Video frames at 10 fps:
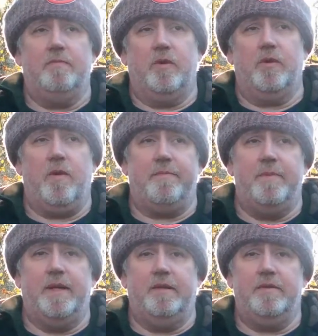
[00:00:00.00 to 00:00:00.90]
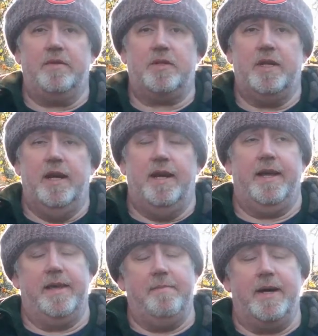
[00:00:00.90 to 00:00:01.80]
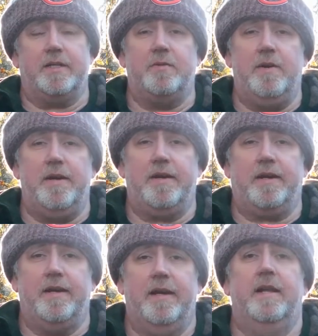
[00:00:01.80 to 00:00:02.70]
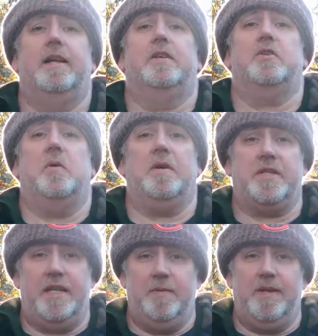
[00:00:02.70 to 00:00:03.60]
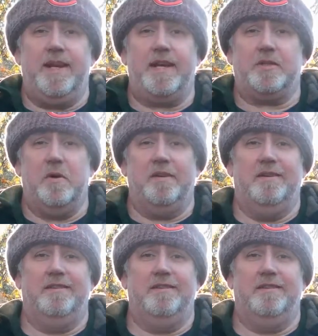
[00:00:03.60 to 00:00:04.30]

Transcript: I'm going to have my lunch and then back to work. So I'll see you in the next one.